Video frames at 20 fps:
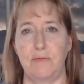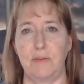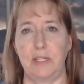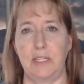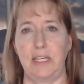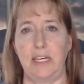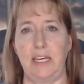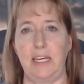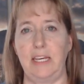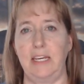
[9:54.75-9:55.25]

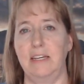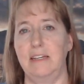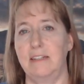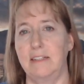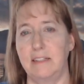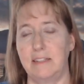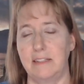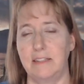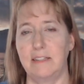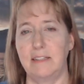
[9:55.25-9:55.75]
really
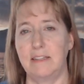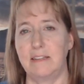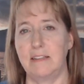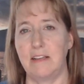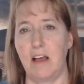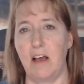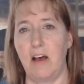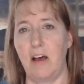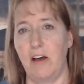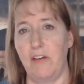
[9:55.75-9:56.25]

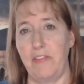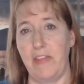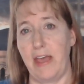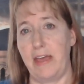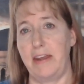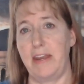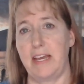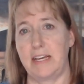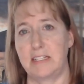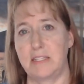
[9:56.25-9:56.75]
on
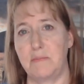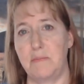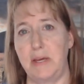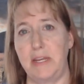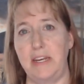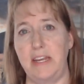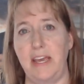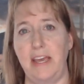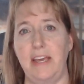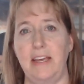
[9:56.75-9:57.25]
that next
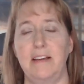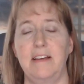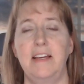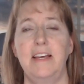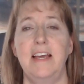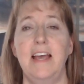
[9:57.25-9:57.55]
Monday.